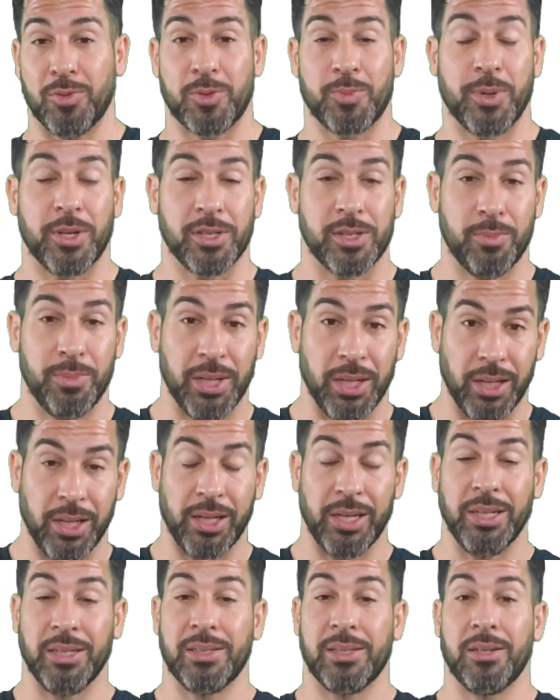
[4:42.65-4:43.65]

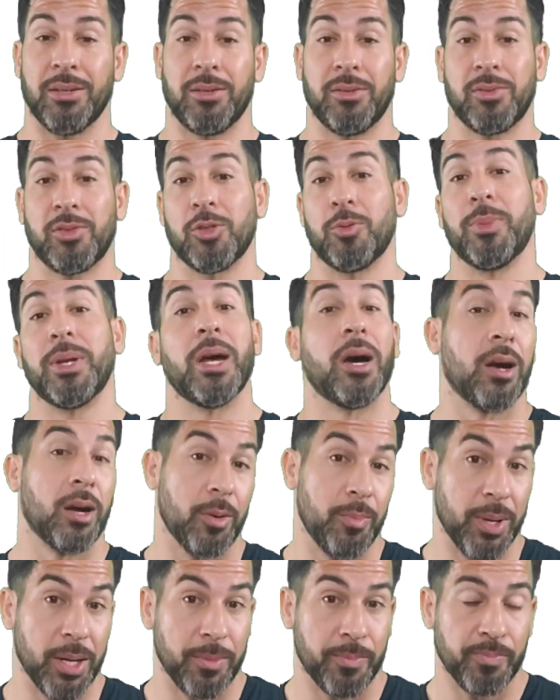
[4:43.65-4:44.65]
responsibilities, and also
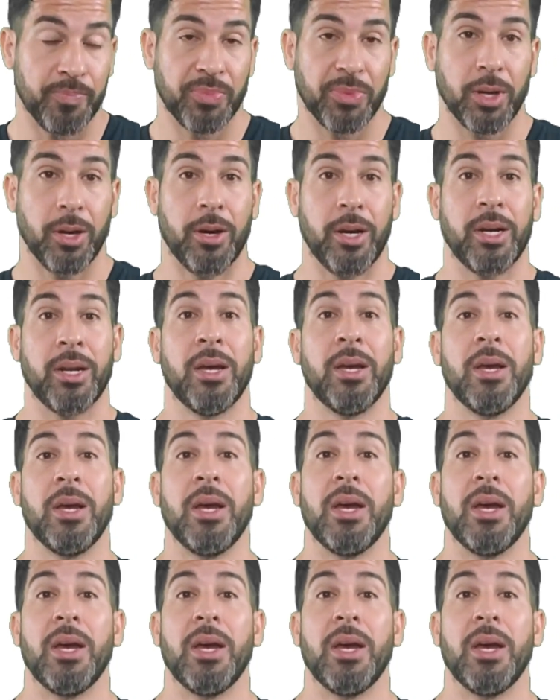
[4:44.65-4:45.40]
monogamy, right?